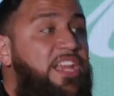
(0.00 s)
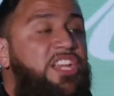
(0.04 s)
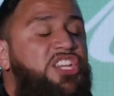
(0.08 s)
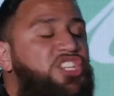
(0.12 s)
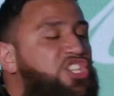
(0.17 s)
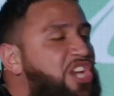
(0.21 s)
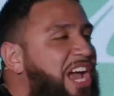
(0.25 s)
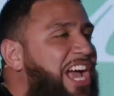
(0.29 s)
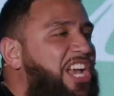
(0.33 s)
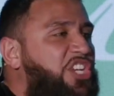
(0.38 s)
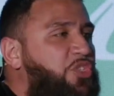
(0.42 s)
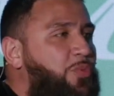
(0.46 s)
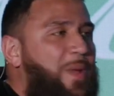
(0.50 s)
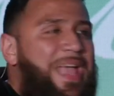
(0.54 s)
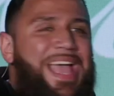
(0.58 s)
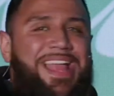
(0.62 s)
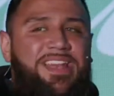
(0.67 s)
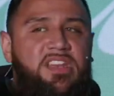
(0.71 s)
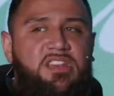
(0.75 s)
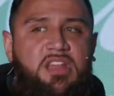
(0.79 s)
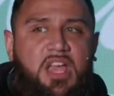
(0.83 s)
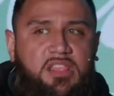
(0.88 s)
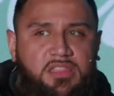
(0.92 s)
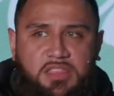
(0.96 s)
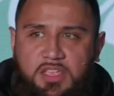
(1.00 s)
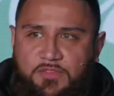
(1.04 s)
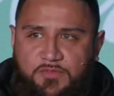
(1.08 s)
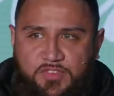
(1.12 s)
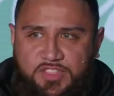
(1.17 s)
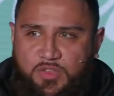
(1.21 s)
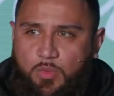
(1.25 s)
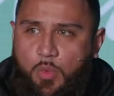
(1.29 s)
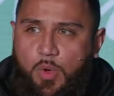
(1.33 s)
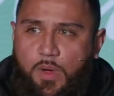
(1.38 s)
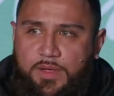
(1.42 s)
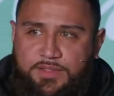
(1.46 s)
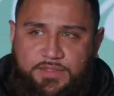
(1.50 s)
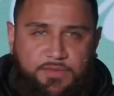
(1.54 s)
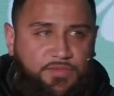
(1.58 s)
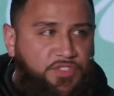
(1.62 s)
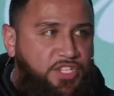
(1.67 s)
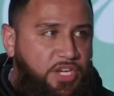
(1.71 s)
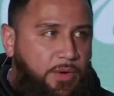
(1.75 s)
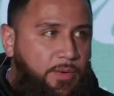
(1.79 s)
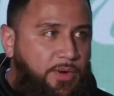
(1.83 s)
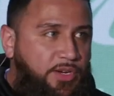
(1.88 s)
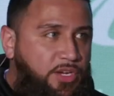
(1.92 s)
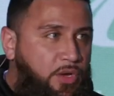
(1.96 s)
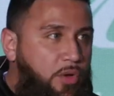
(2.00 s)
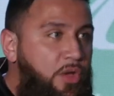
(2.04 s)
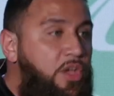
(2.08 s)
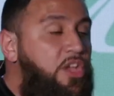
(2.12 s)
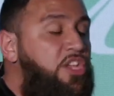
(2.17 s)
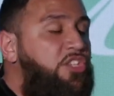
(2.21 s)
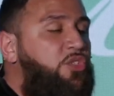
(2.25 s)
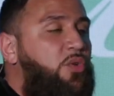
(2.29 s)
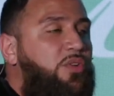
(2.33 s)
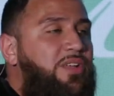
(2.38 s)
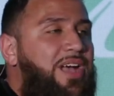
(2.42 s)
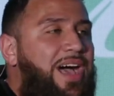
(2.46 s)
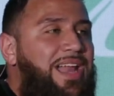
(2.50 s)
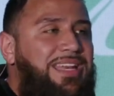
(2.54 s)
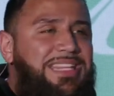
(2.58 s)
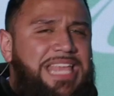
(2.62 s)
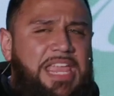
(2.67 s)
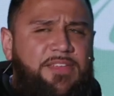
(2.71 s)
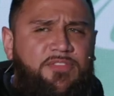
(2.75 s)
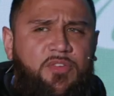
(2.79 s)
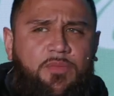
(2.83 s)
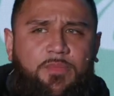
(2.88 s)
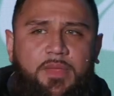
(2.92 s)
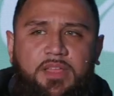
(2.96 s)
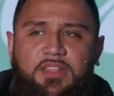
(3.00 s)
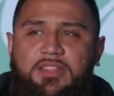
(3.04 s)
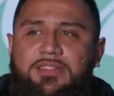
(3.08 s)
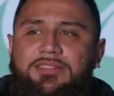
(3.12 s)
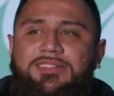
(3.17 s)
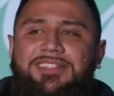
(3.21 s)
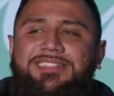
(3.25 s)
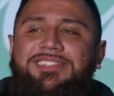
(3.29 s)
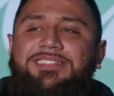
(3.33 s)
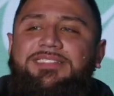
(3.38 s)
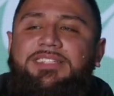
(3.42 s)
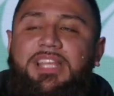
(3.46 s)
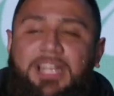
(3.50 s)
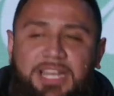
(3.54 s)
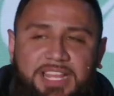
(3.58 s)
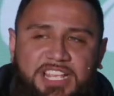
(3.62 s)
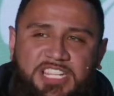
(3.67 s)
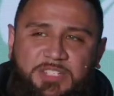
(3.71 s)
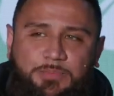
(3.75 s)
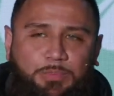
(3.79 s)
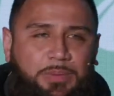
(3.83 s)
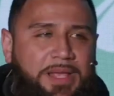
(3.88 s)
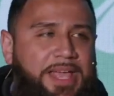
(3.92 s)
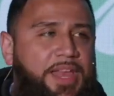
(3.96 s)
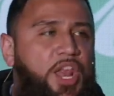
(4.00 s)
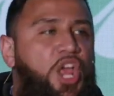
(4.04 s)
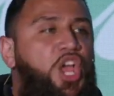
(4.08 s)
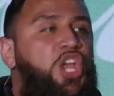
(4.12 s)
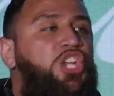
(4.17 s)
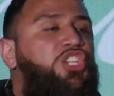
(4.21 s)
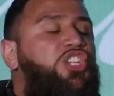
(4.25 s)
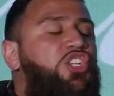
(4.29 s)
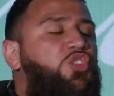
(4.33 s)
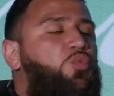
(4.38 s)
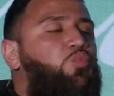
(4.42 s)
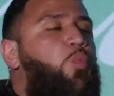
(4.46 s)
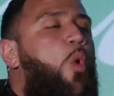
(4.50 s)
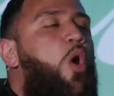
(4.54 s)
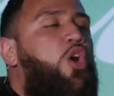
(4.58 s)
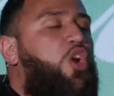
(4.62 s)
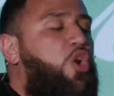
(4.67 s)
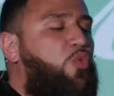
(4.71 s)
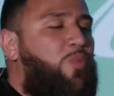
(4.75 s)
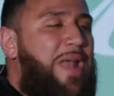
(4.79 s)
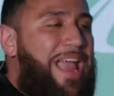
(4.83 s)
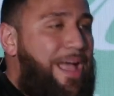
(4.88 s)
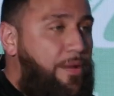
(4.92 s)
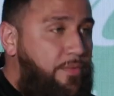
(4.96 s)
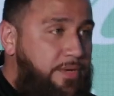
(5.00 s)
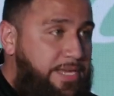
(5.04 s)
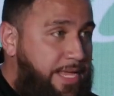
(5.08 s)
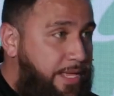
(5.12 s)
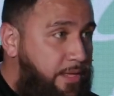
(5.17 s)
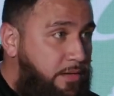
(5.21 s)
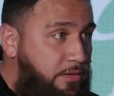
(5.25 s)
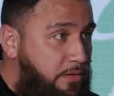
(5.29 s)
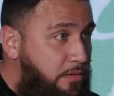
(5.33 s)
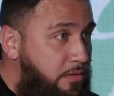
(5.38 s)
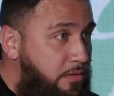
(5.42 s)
Joshua had nothing for the walls of Jericho, so God gave him the, the silliest plan just walk around it.